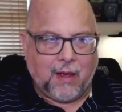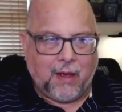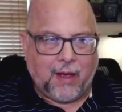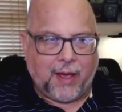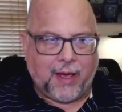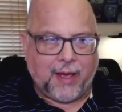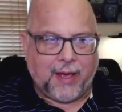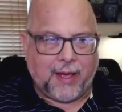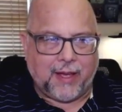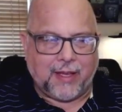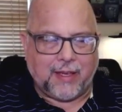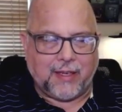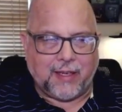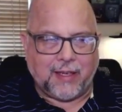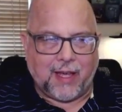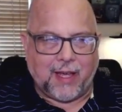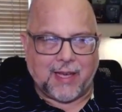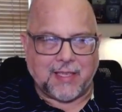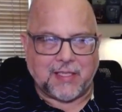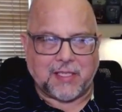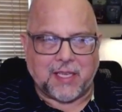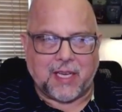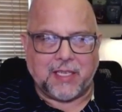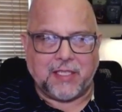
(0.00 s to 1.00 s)
And
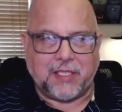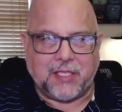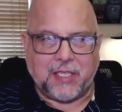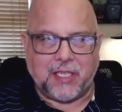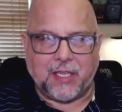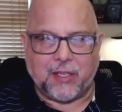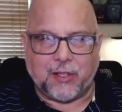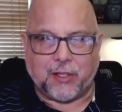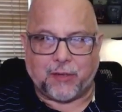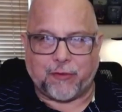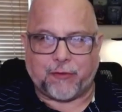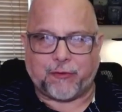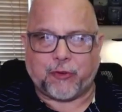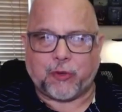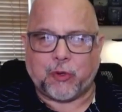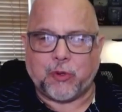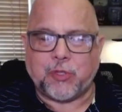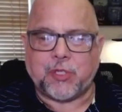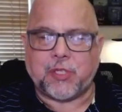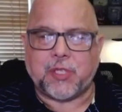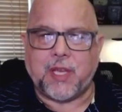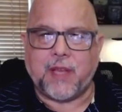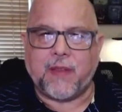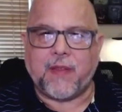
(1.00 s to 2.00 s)
as I did, the
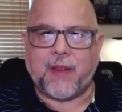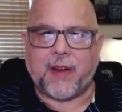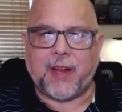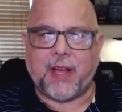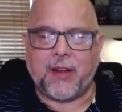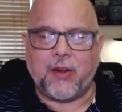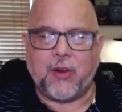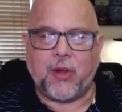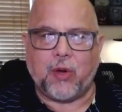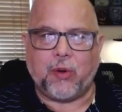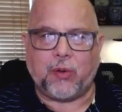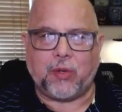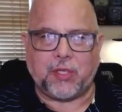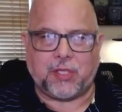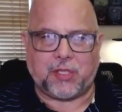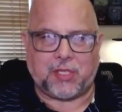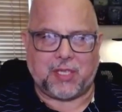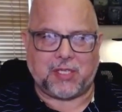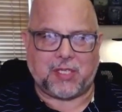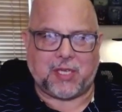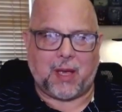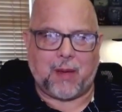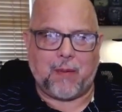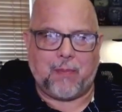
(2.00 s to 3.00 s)
first thing that I noticed
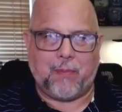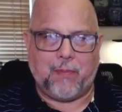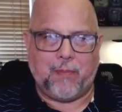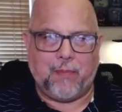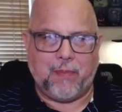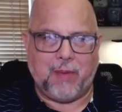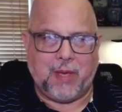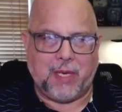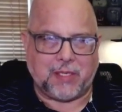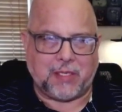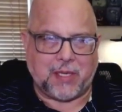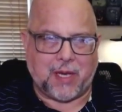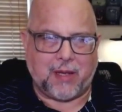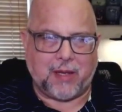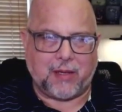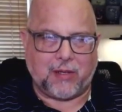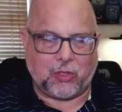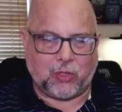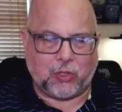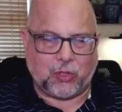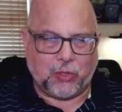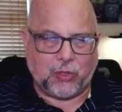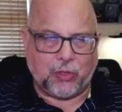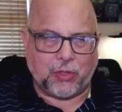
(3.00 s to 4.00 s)
as I
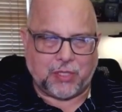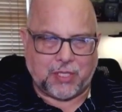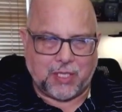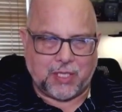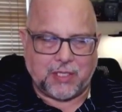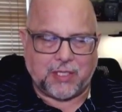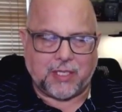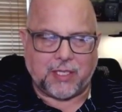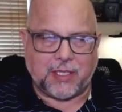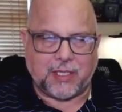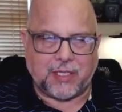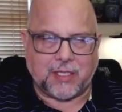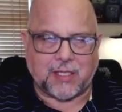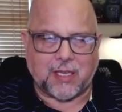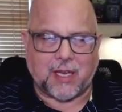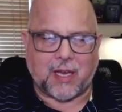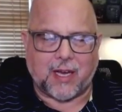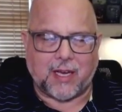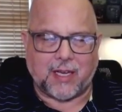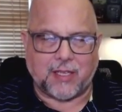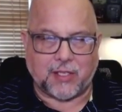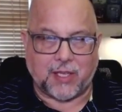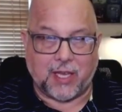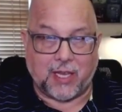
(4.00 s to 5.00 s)
looked into his
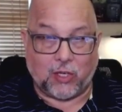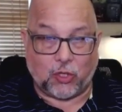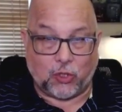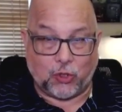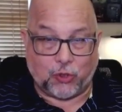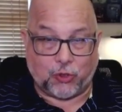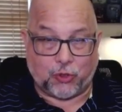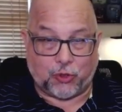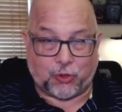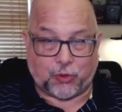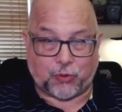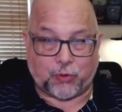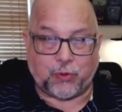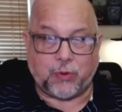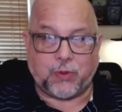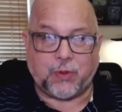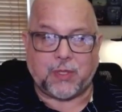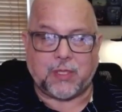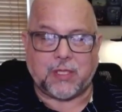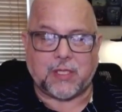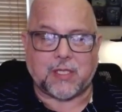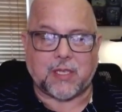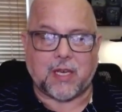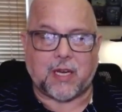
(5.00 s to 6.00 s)
eyes and looked through
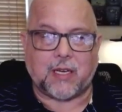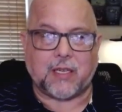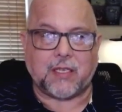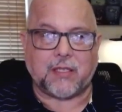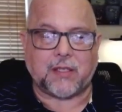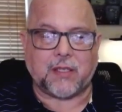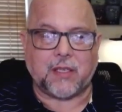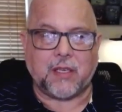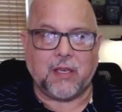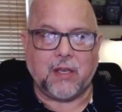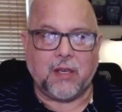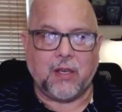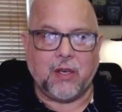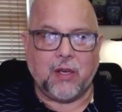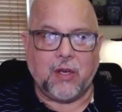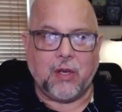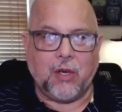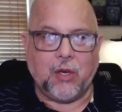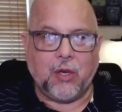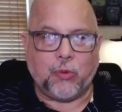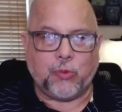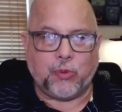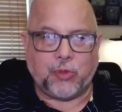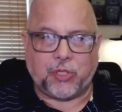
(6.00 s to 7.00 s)
his eyes
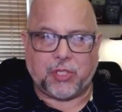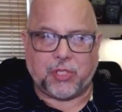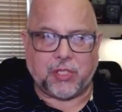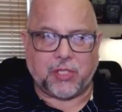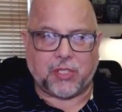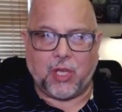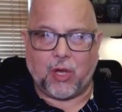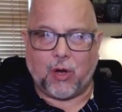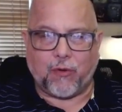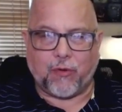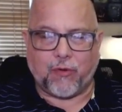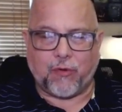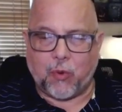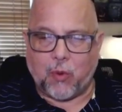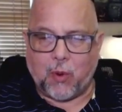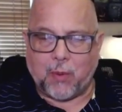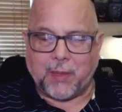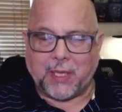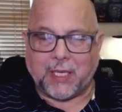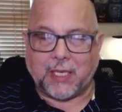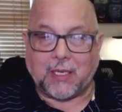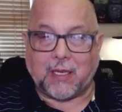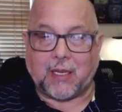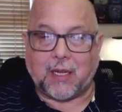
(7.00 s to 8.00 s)
was just the
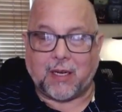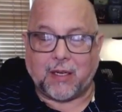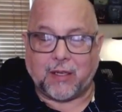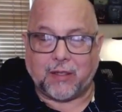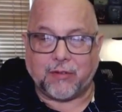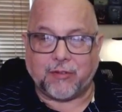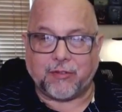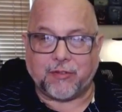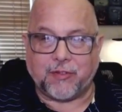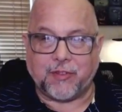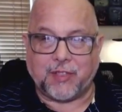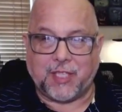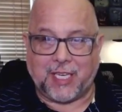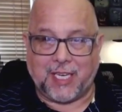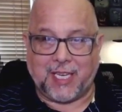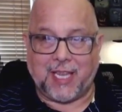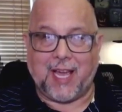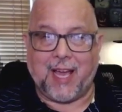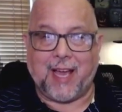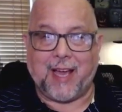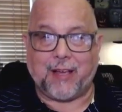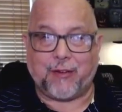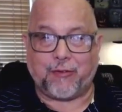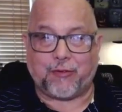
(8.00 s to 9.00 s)
overwhelming love that he
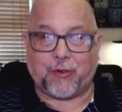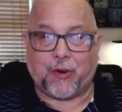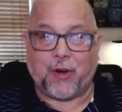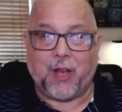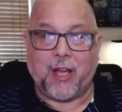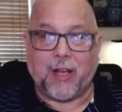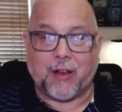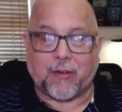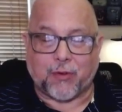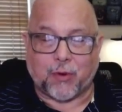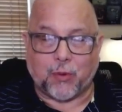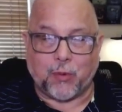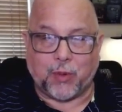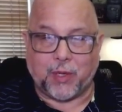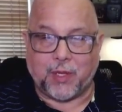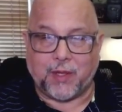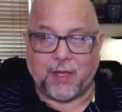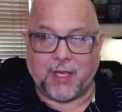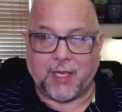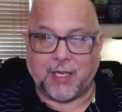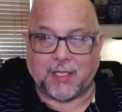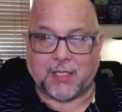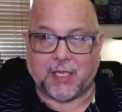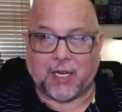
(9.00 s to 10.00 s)
had for everyone in
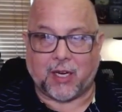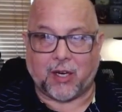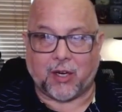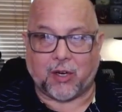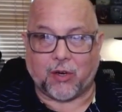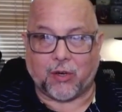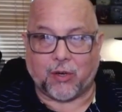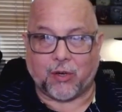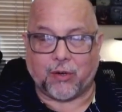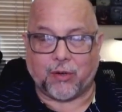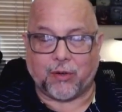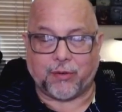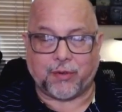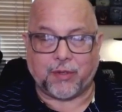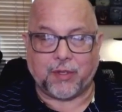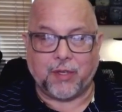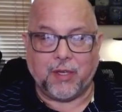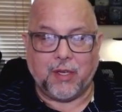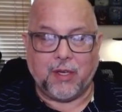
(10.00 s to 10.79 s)
the entire earth.